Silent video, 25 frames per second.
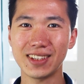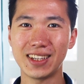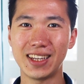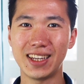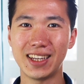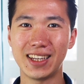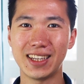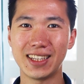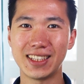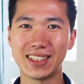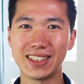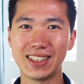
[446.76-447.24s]

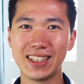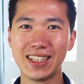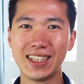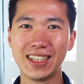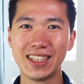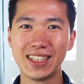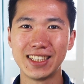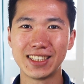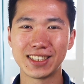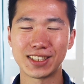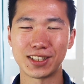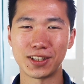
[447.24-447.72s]
And
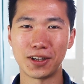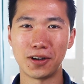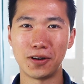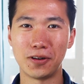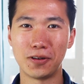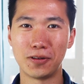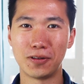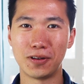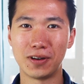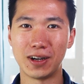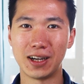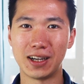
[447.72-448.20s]

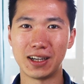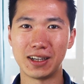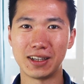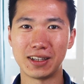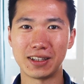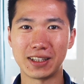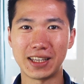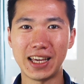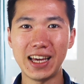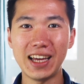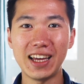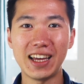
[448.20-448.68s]

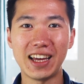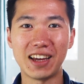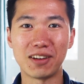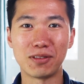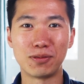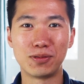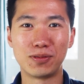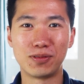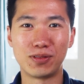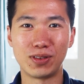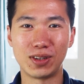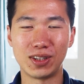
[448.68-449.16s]
so yeah, I
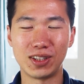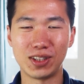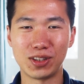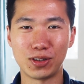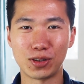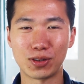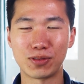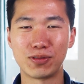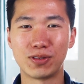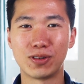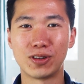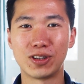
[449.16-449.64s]
really
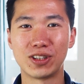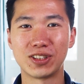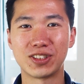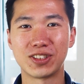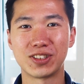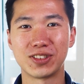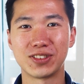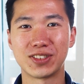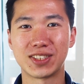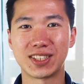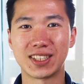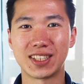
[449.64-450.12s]
look forward
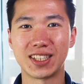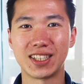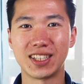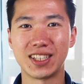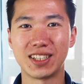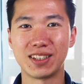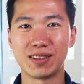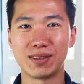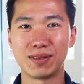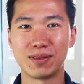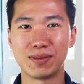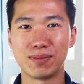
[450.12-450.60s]
to
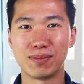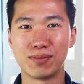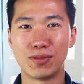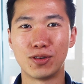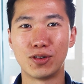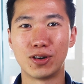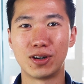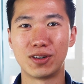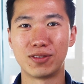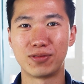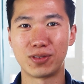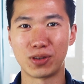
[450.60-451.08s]
seeing
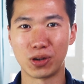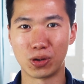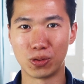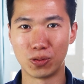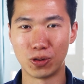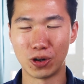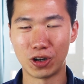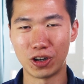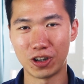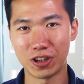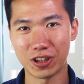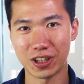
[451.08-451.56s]
more of your
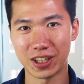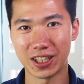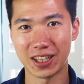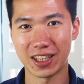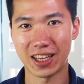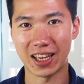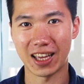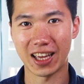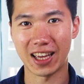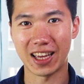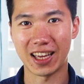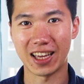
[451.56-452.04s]
work,
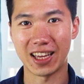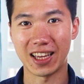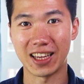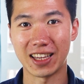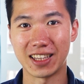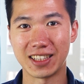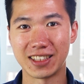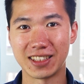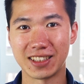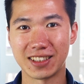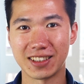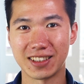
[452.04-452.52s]

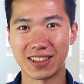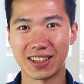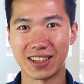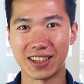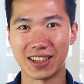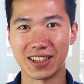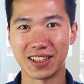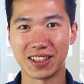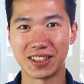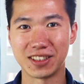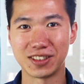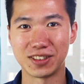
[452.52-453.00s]

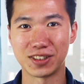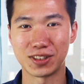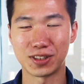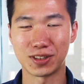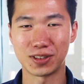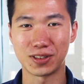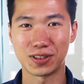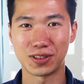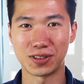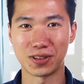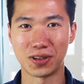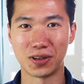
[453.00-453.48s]
and
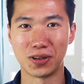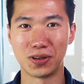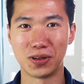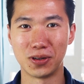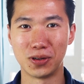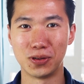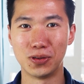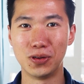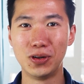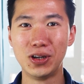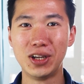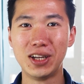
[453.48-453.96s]

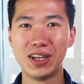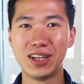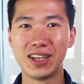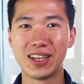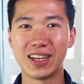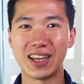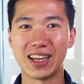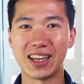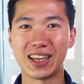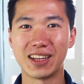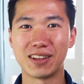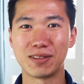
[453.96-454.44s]
so
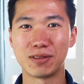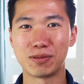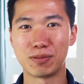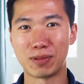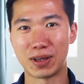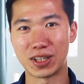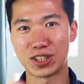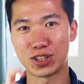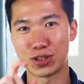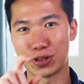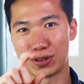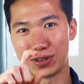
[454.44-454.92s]

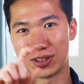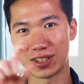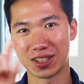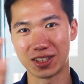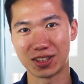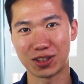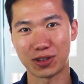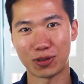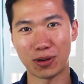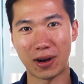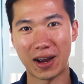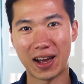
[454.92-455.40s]
make sure you
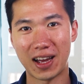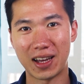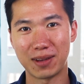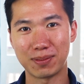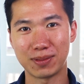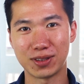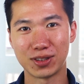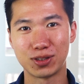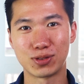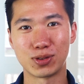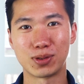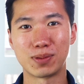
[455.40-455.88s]

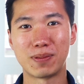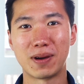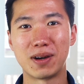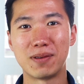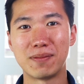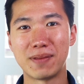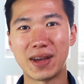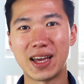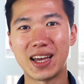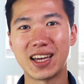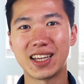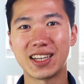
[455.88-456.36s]
subscribe to
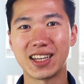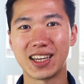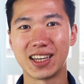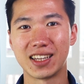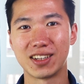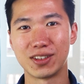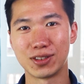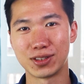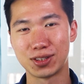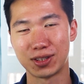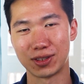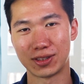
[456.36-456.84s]
DrawBioMed
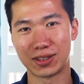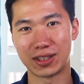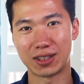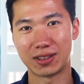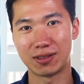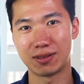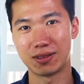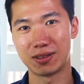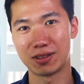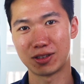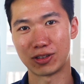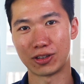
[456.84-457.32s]
and also
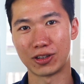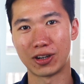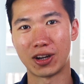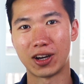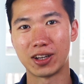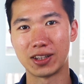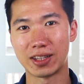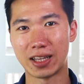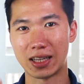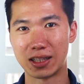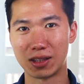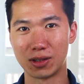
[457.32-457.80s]
turn
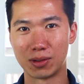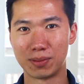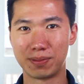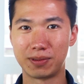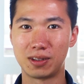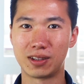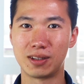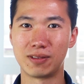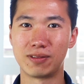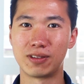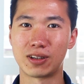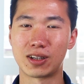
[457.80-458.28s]
on that
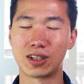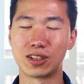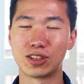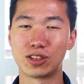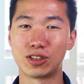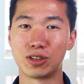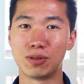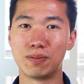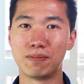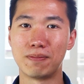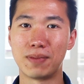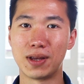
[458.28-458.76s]

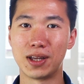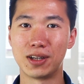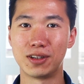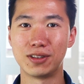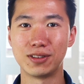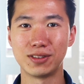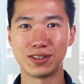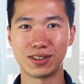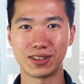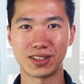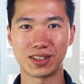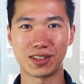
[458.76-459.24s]
notification
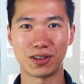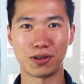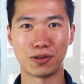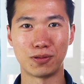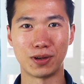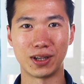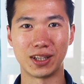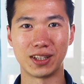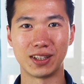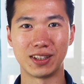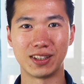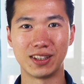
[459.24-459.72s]
bell so
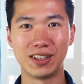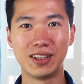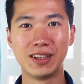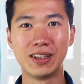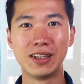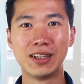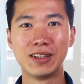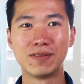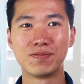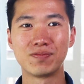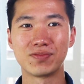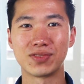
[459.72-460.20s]
when
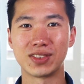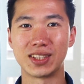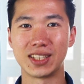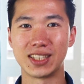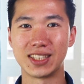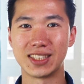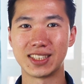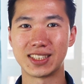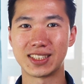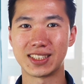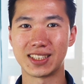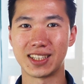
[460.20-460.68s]

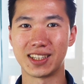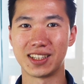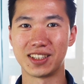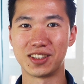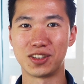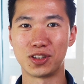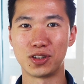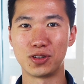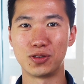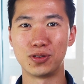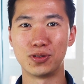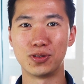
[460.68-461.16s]
these
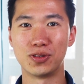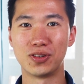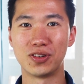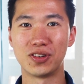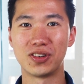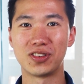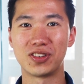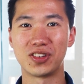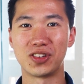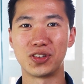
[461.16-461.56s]
new